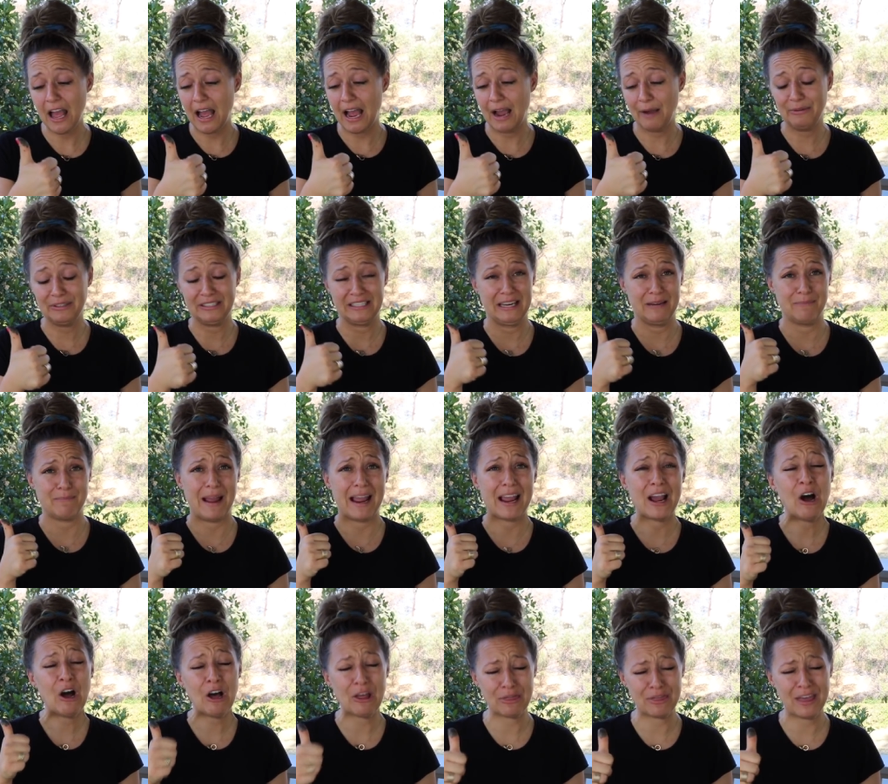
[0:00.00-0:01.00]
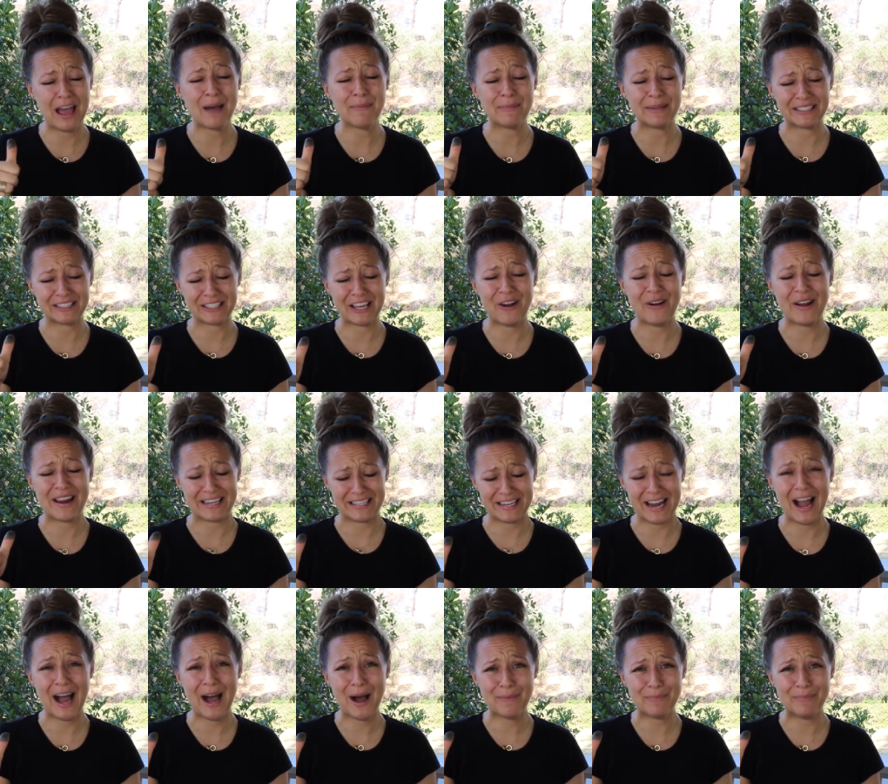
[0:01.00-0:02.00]
I was like, my whole thumb is going
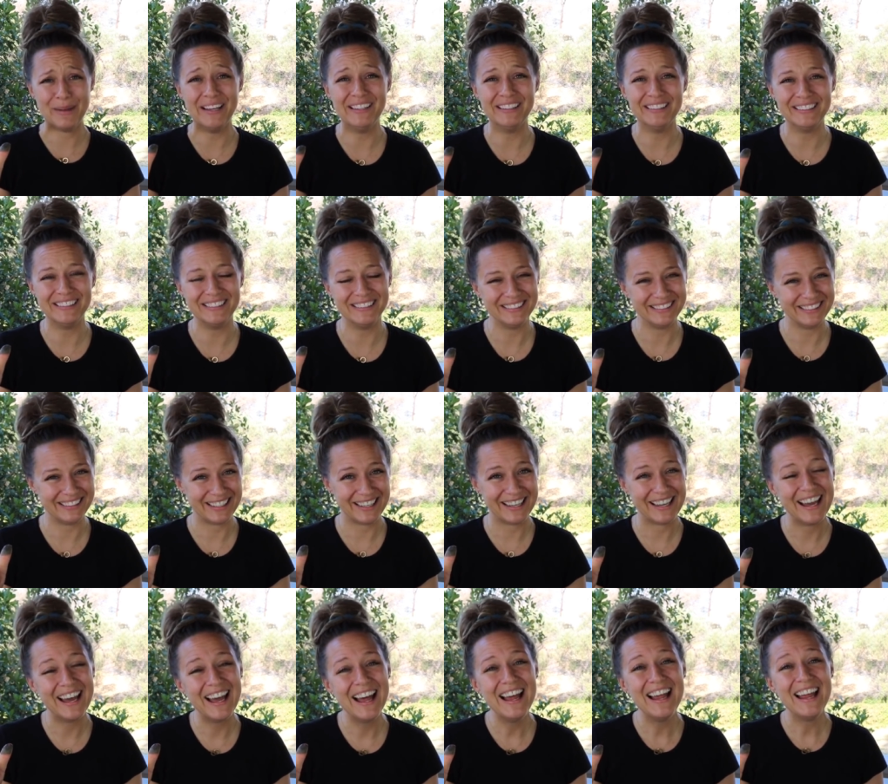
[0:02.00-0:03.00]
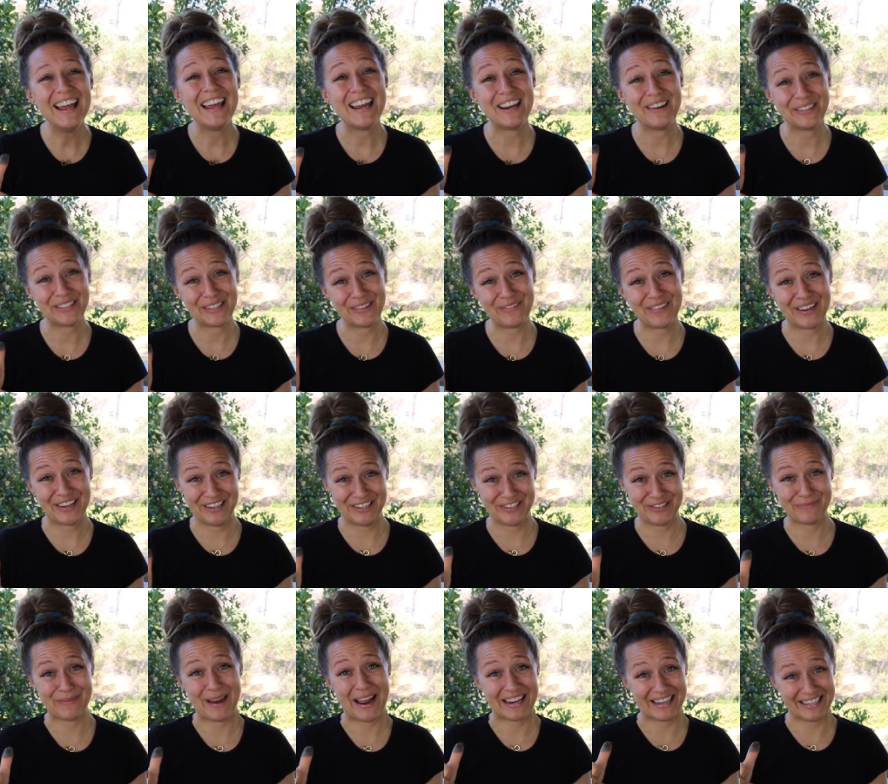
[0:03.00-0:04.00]
numb. It was a very
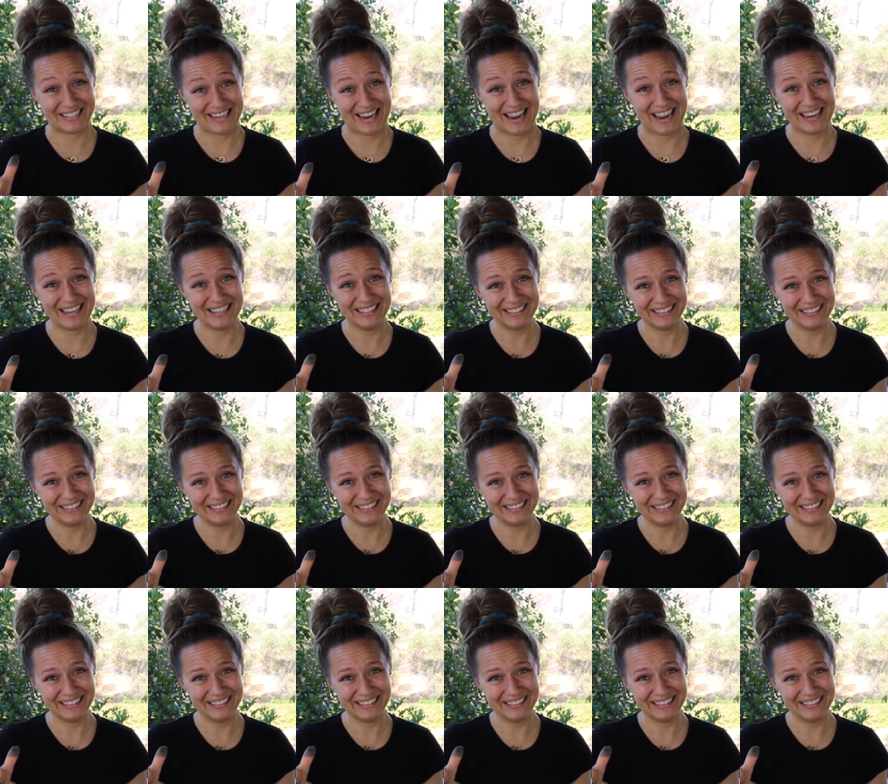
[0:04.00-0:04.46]
dramatic day.